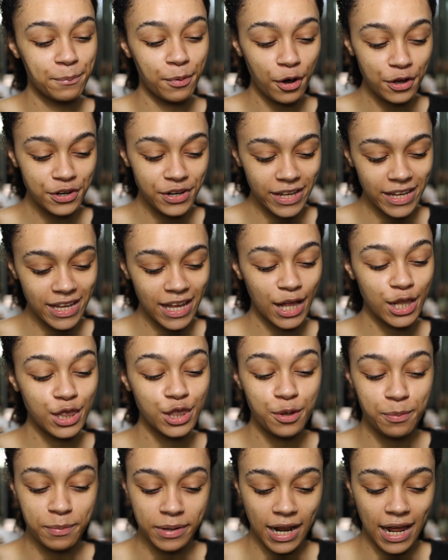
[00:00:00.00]
body
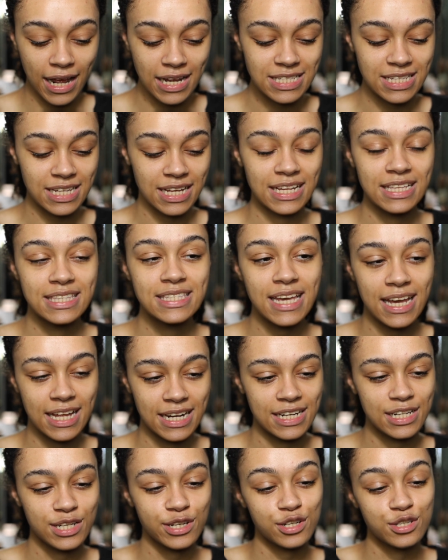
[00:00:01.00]
luminizing
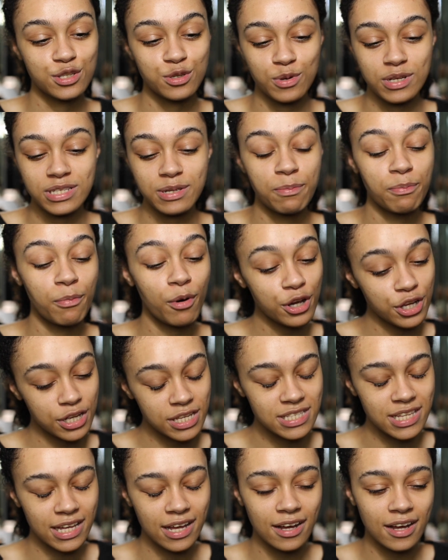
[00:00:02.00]
tint so it's a
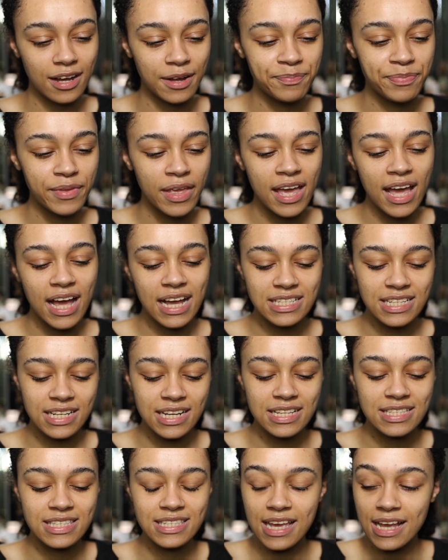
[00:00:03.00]
it's like a it's like
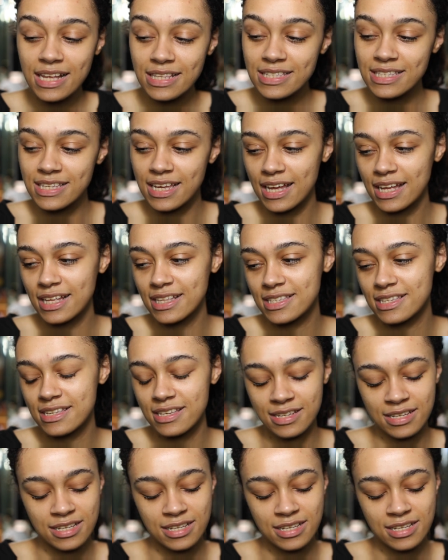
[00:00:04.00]
a tinted